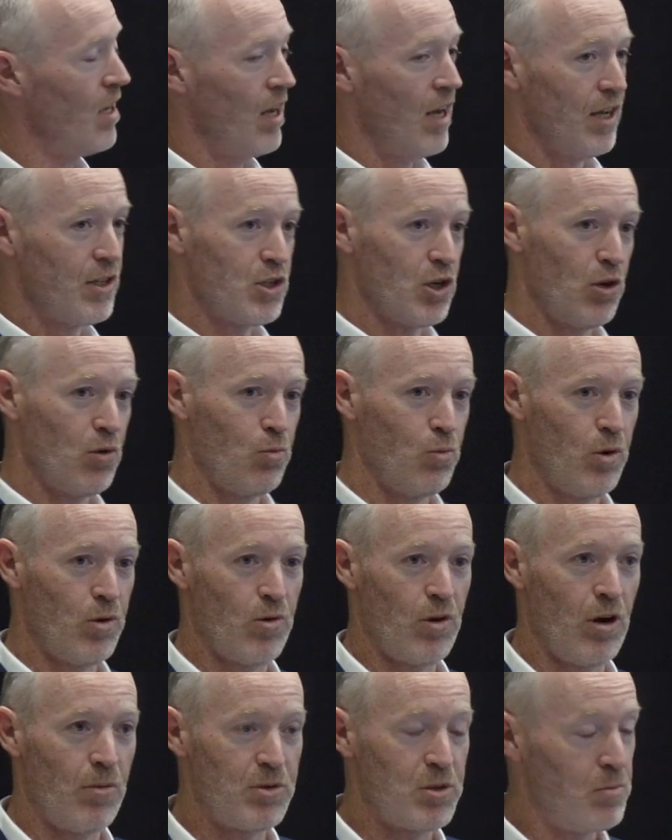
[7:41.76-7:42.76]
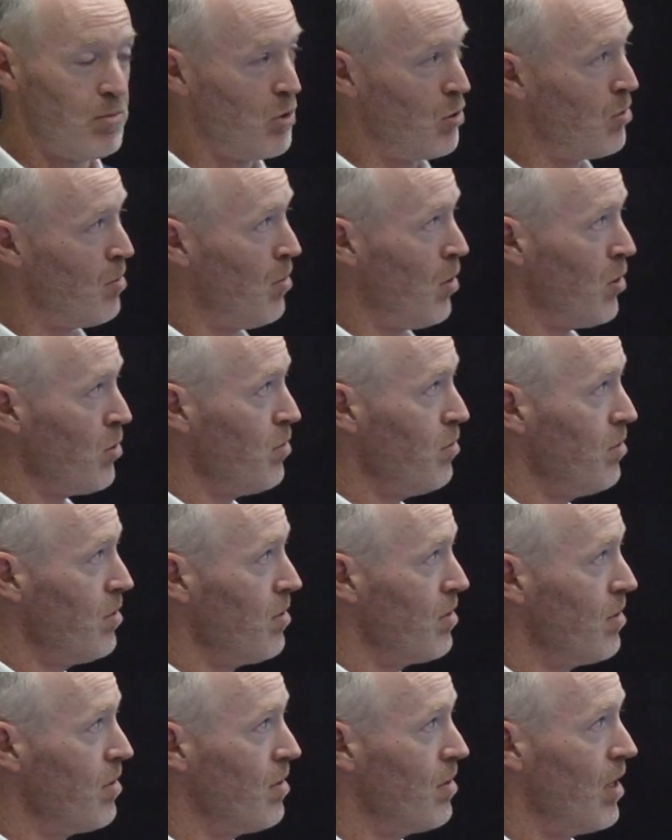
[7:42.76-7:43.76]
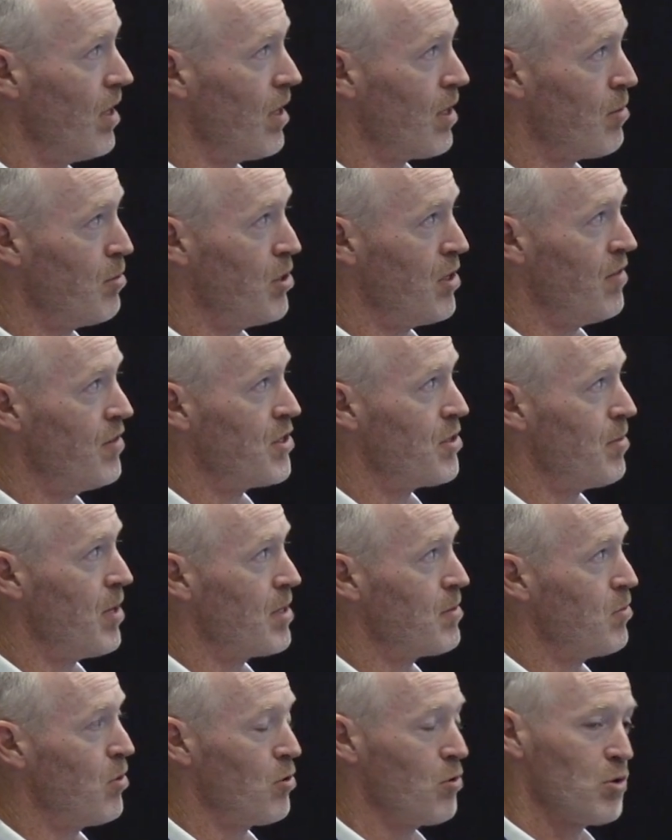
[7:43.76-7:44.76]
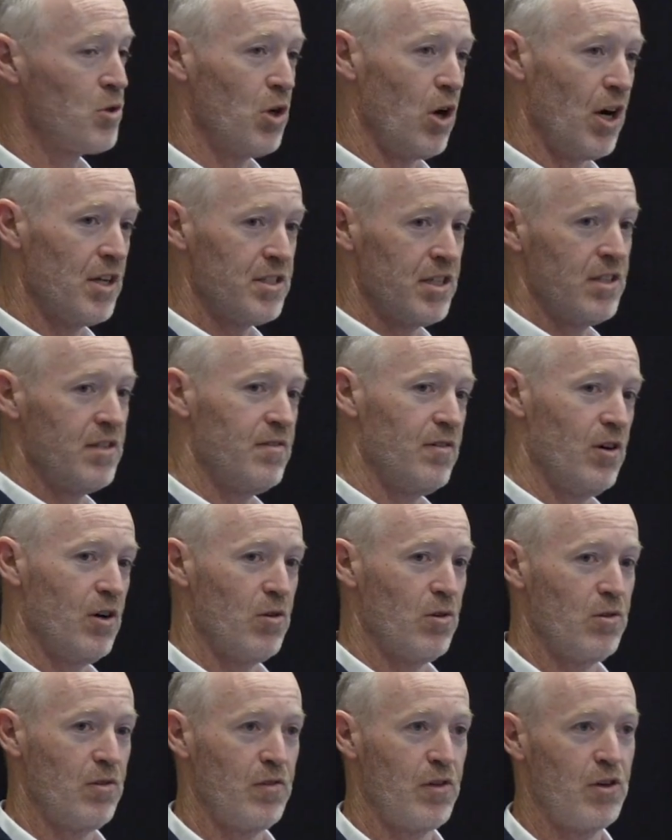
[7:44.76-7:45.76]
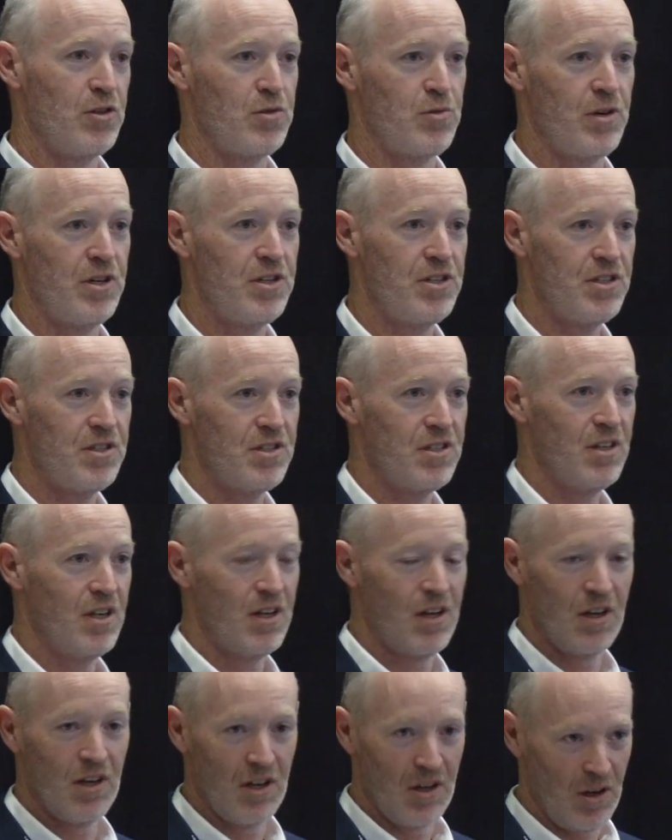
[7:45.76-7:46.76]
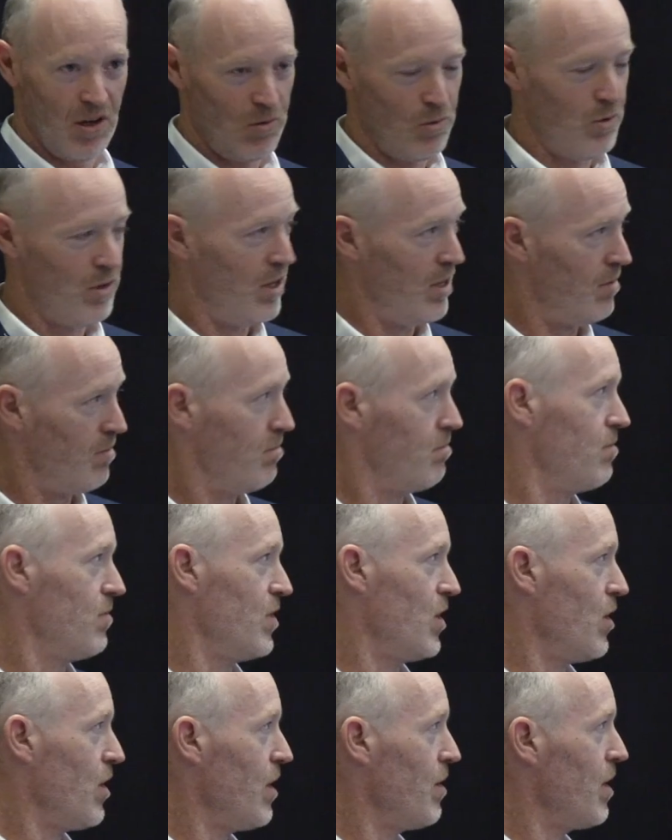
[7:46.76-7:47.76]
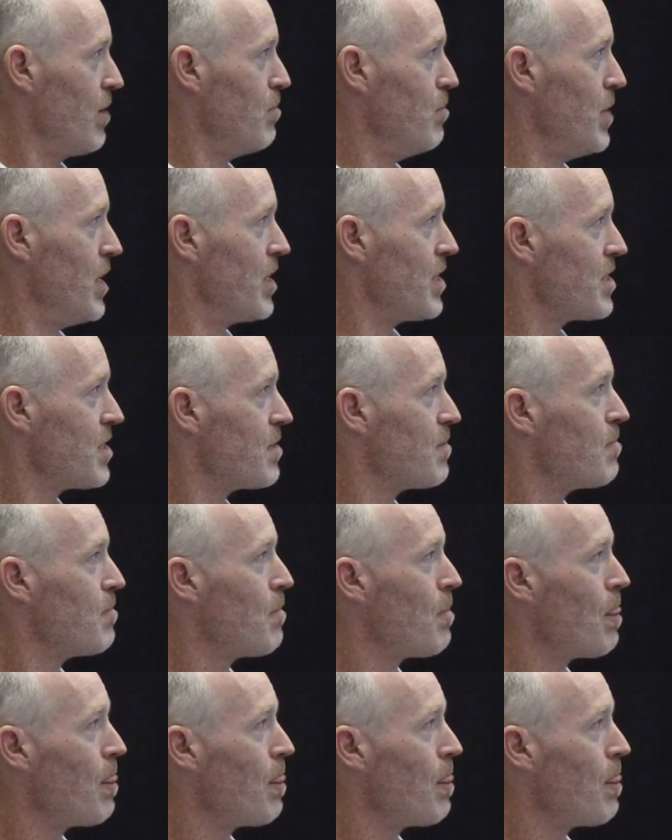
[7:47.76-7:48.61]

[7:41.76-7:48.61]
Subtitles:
And so we were able to build a model, a computer vision-based model, to identify all of those regions within minutes.